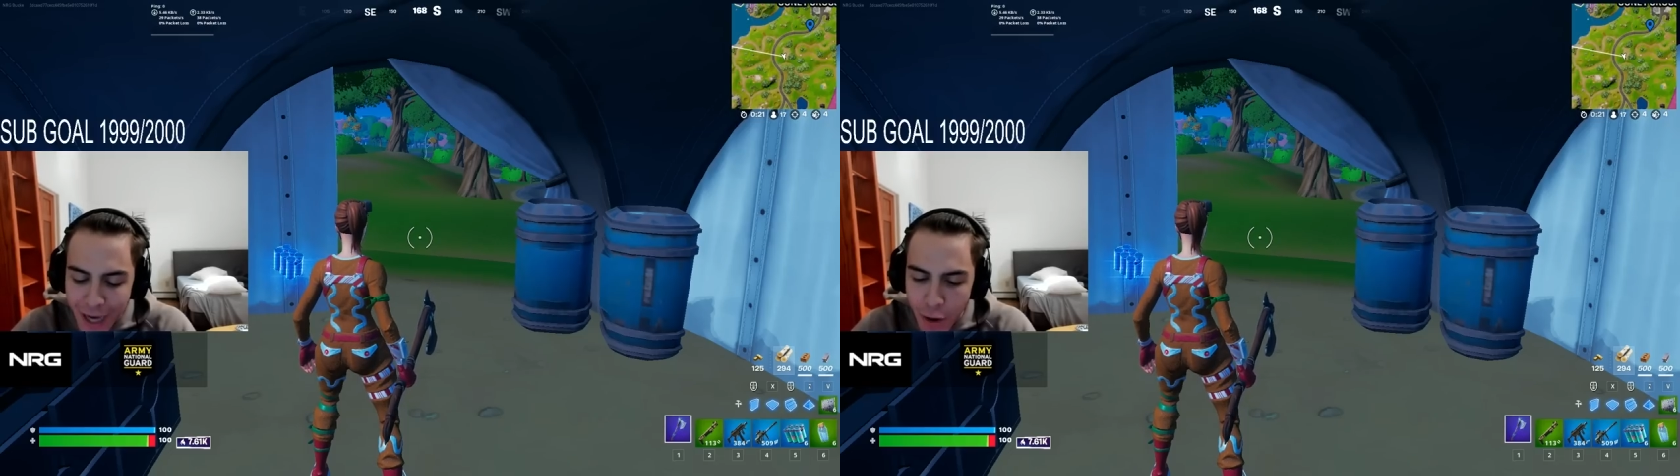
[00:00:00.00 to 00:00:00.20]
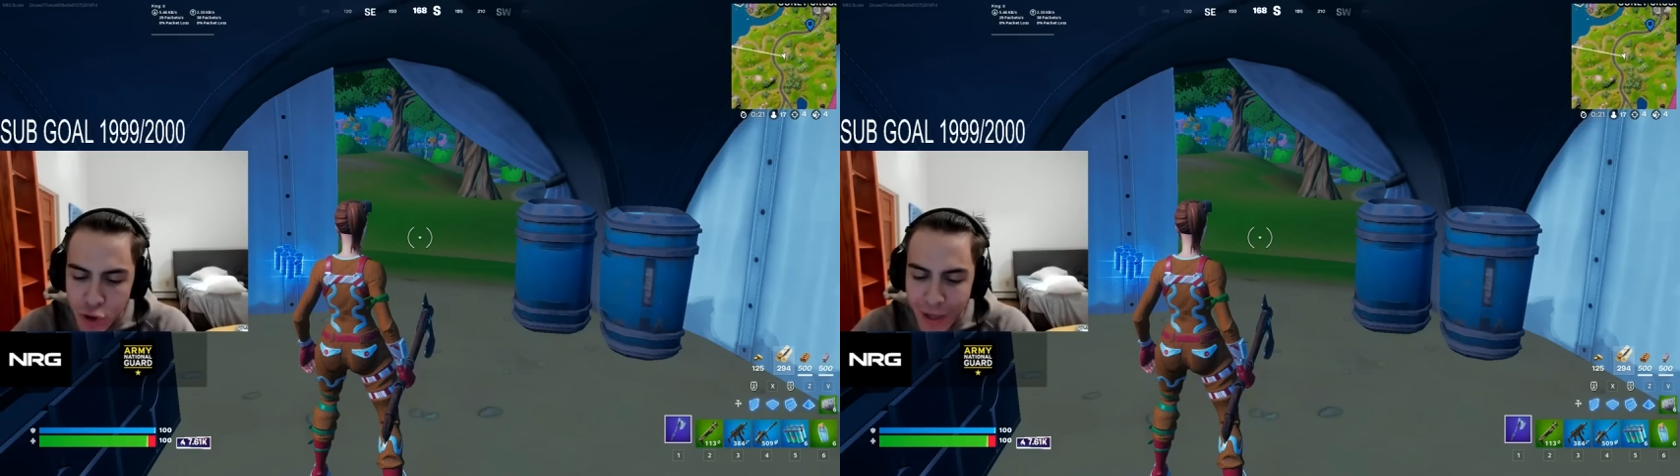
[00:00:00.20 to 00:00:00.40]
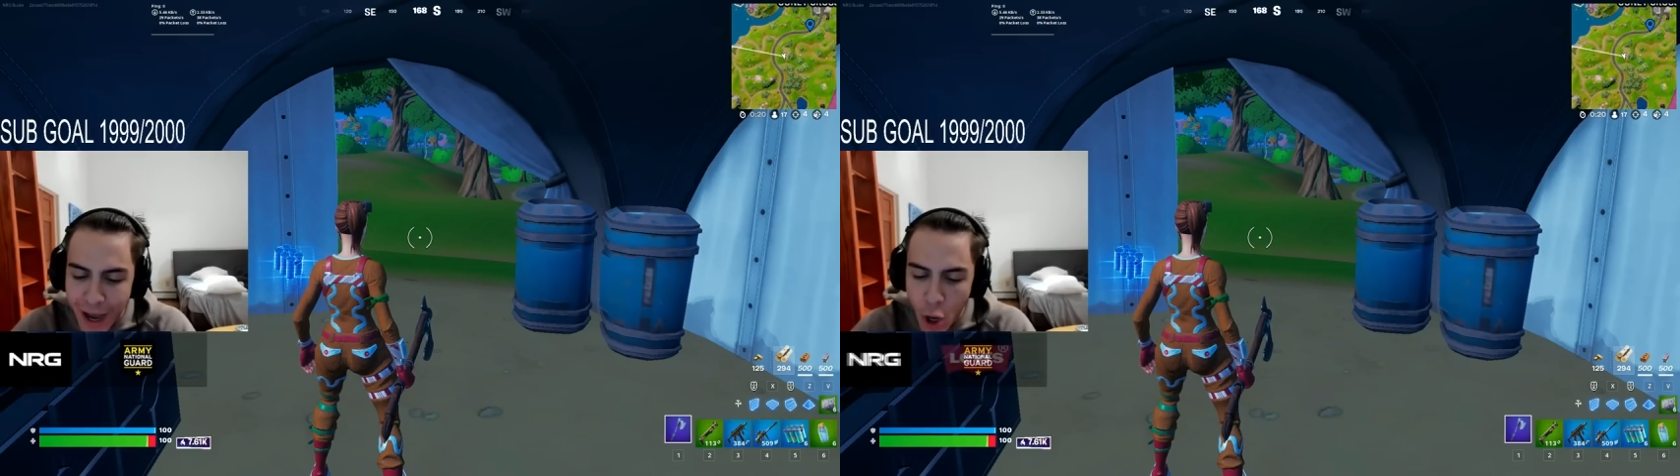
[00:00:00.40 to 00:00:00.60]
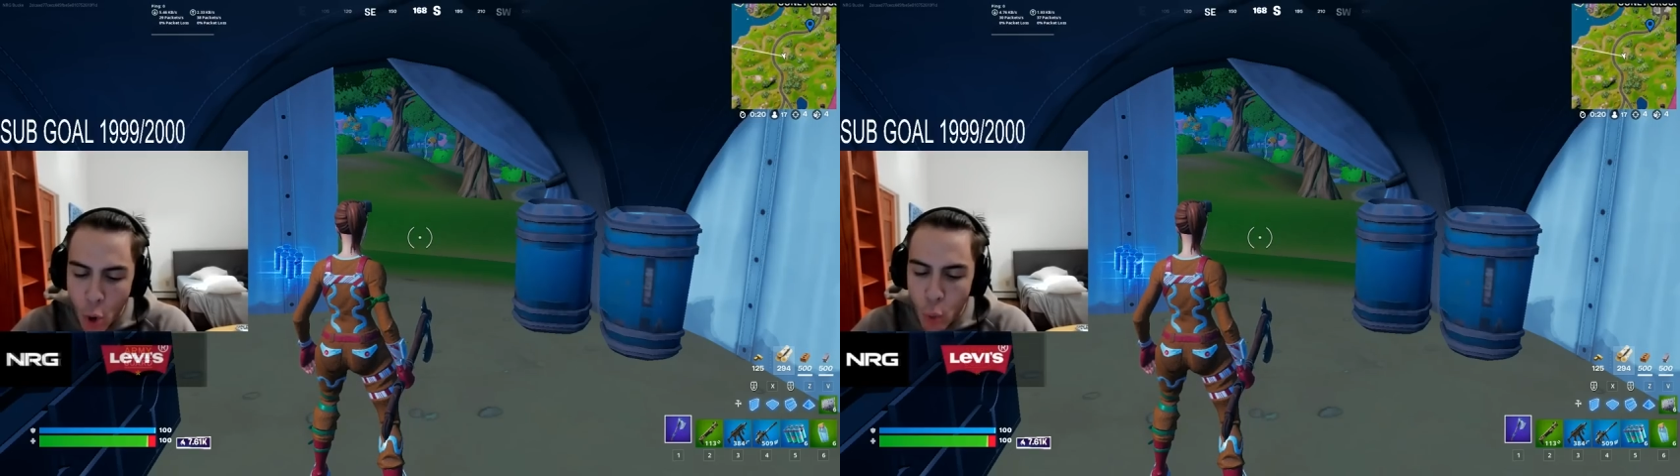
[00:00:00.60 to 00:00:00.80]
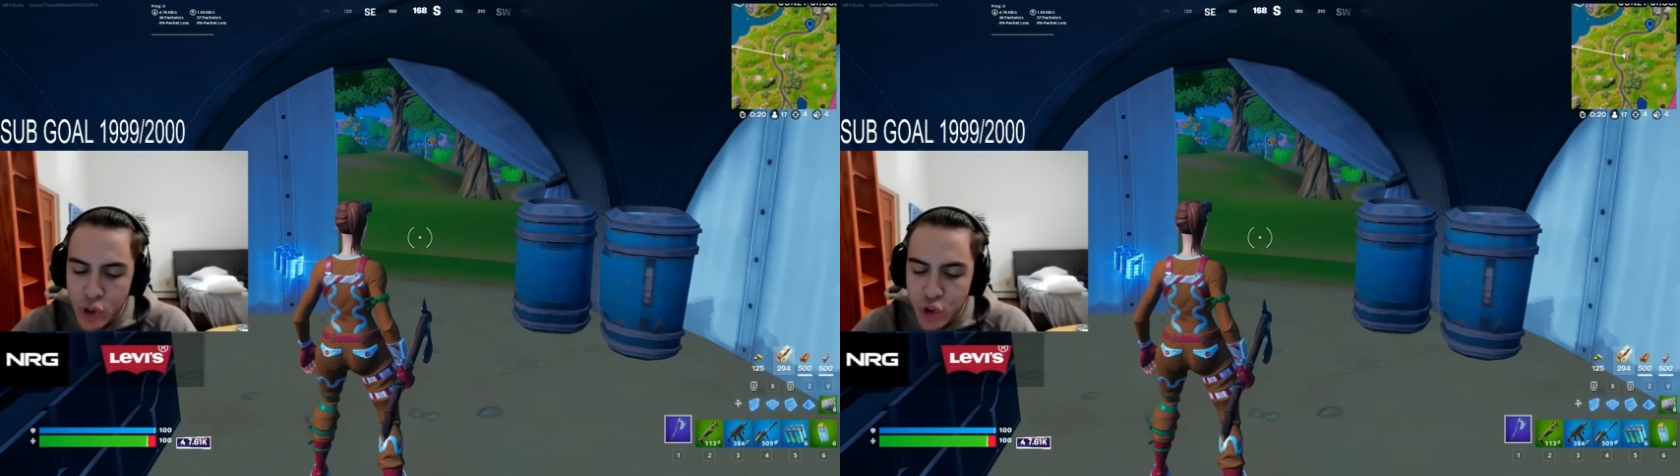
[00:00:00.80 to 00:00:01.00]
house she
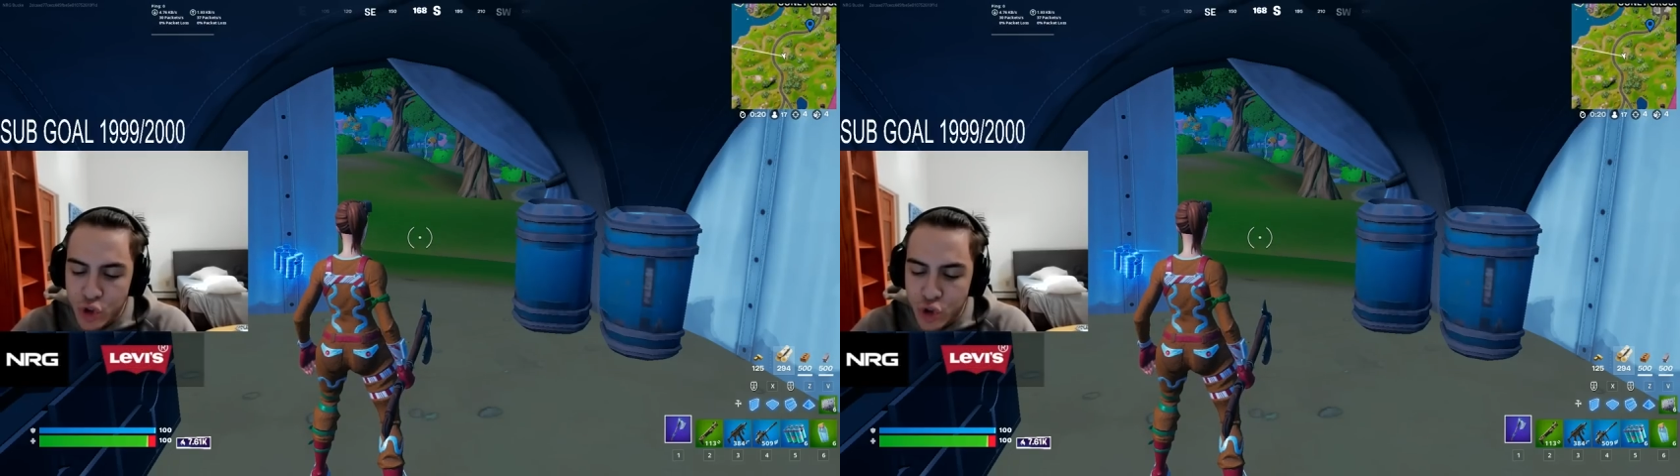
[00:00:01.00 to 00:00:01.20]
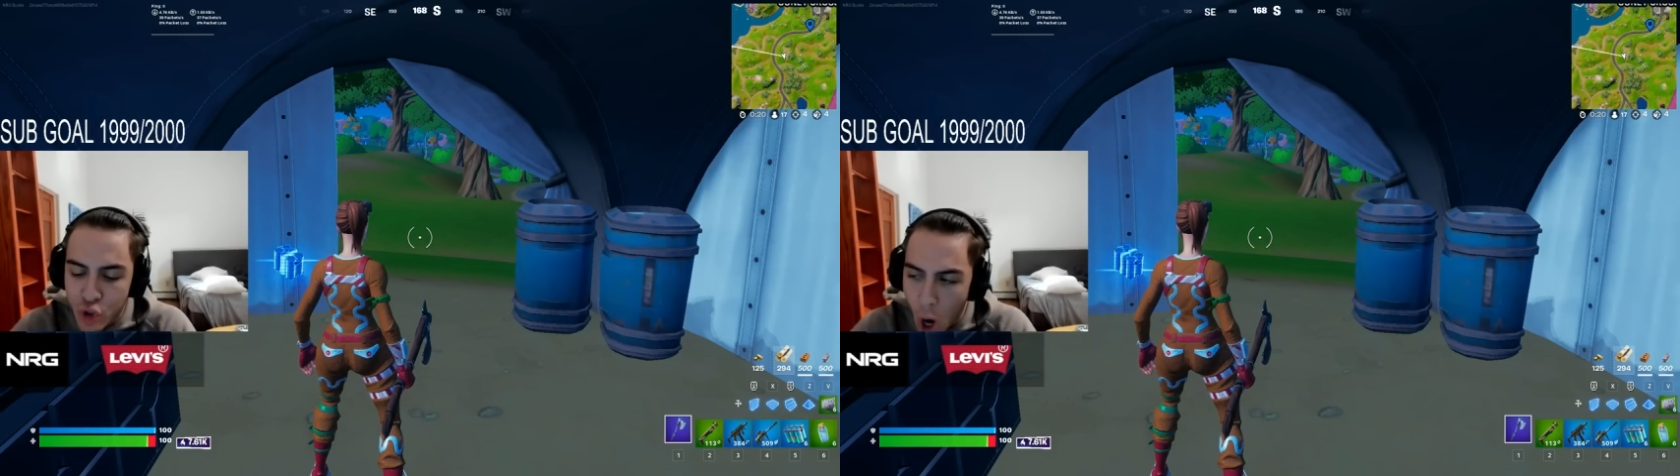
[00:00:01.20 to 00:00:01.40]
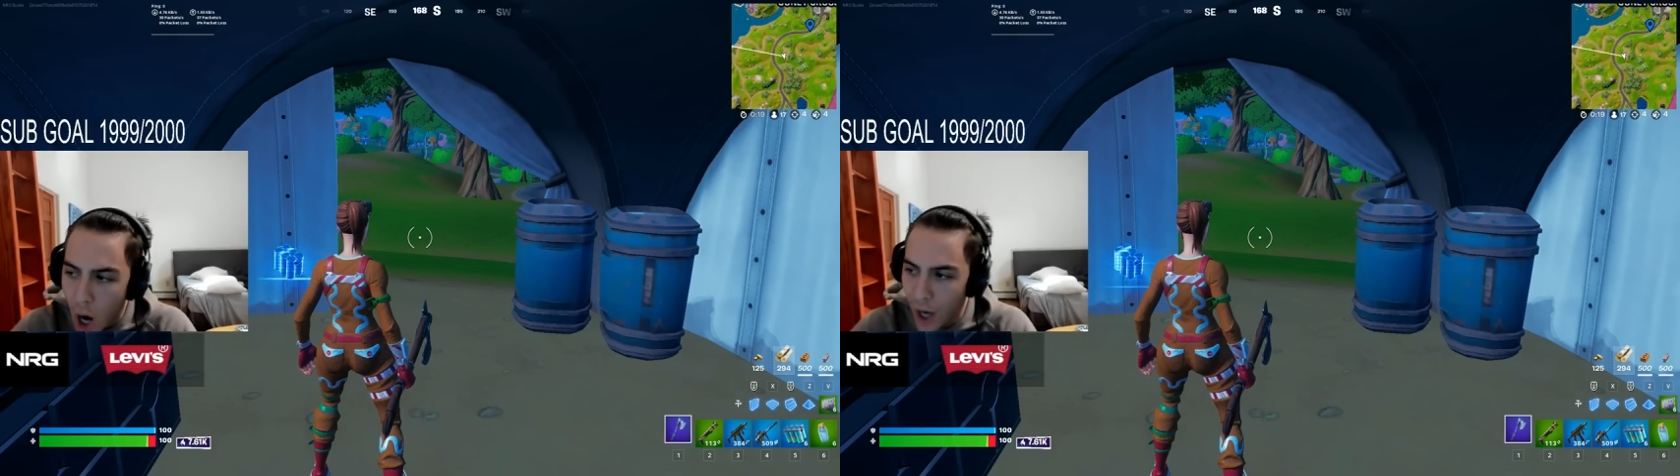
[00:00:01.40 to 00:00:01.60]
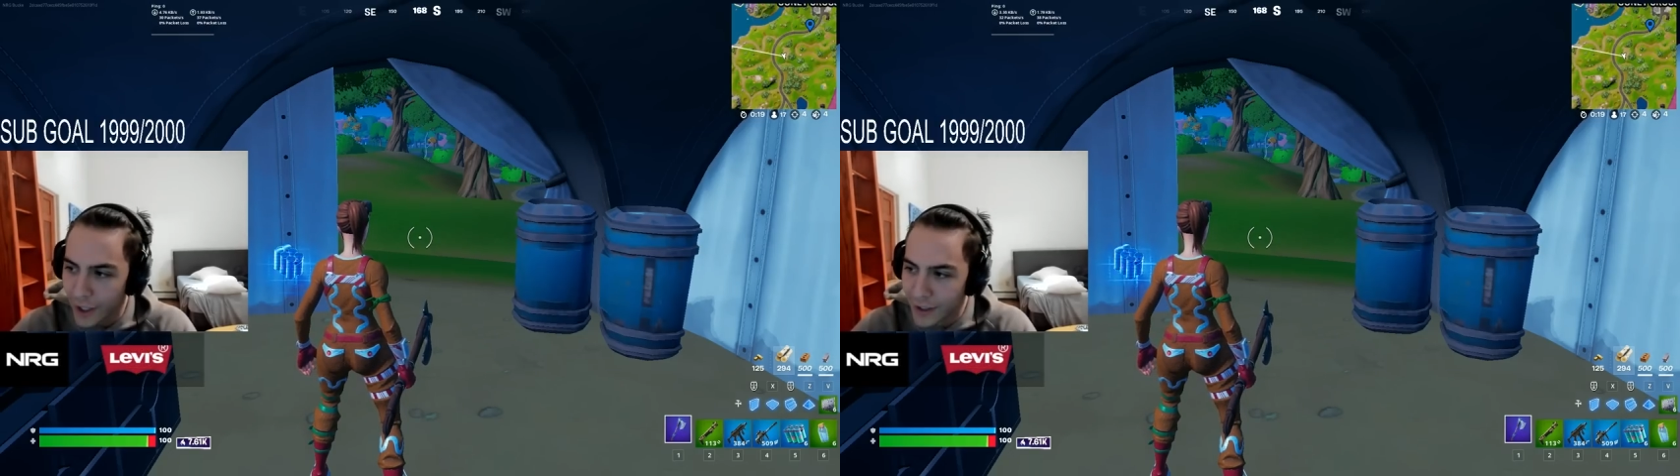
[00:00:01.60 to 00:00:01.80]
at was dog.